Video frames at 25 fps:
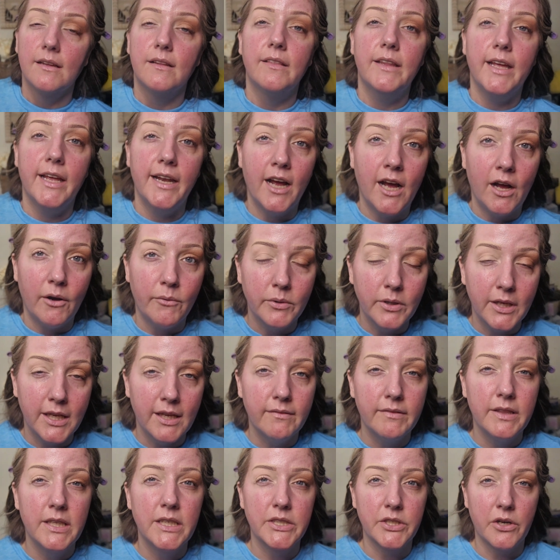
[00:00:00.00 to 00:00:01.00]
then I will
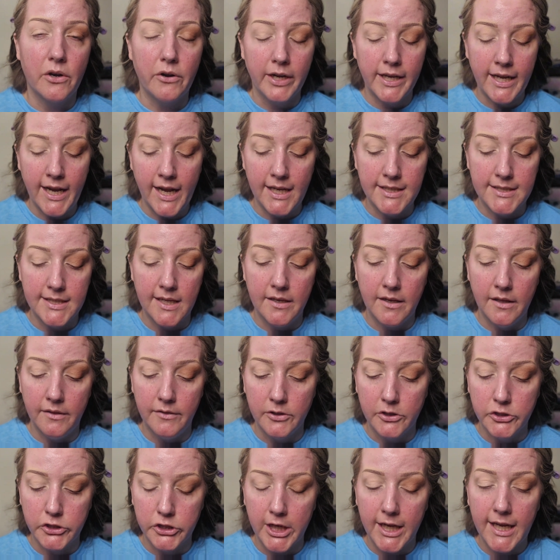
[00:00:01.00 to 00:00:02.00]
give the Zari Eyes
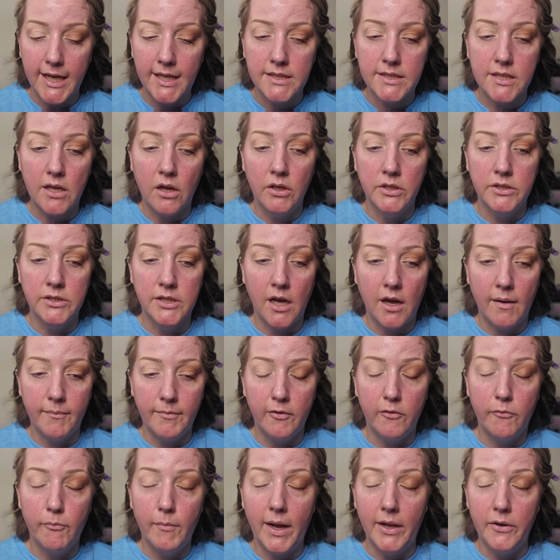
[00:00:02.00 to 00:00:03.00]
another chance on top
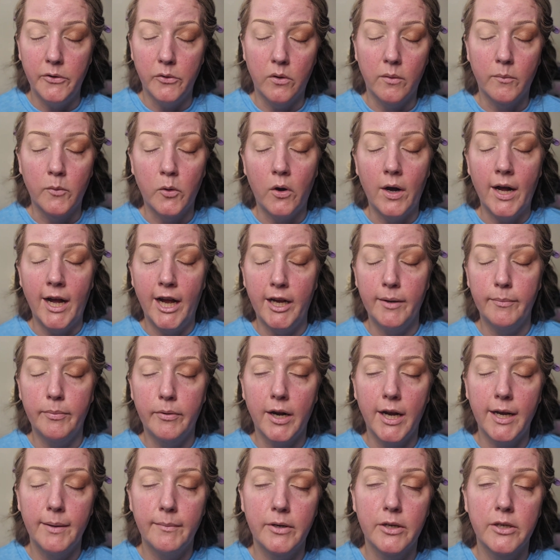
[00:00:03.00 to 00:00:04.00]
of my normal eye
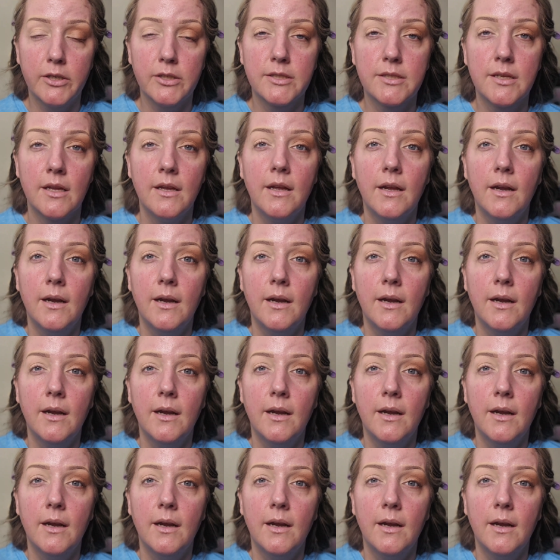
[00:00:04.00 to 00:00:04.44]
primers,